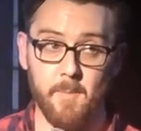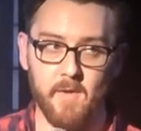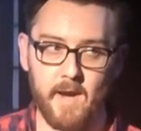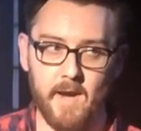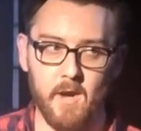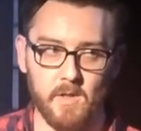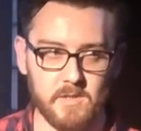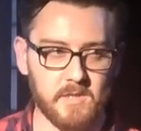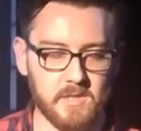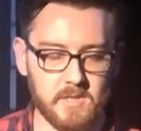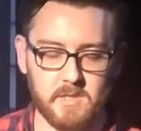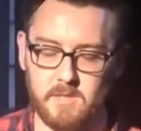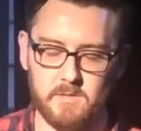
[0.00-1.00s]
but right, you
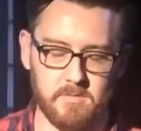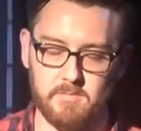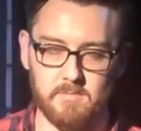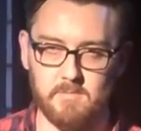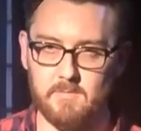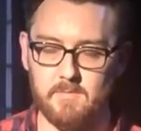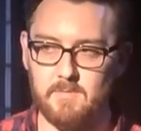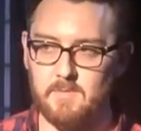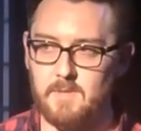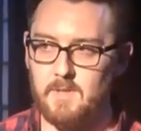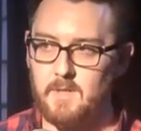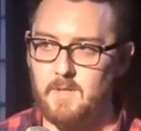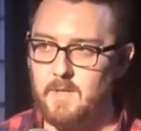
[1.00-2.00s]

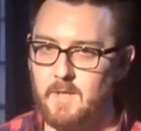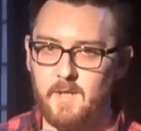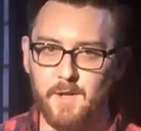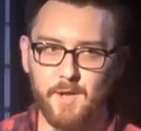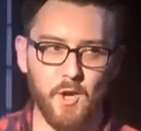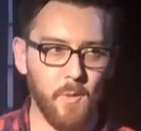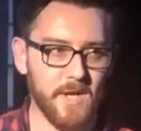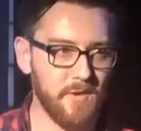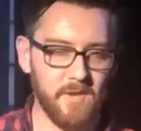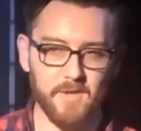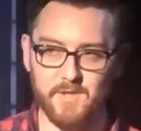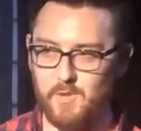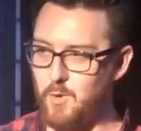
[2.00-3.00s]
know, you know, when you're
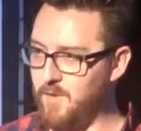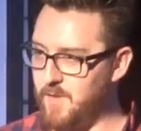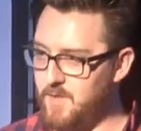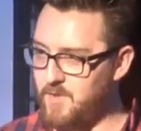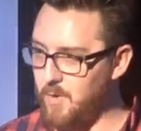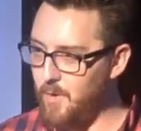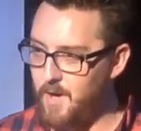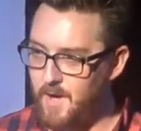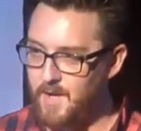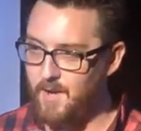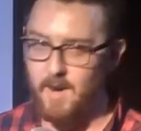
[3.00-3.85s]
in the zone, you're in the zone, aren't you?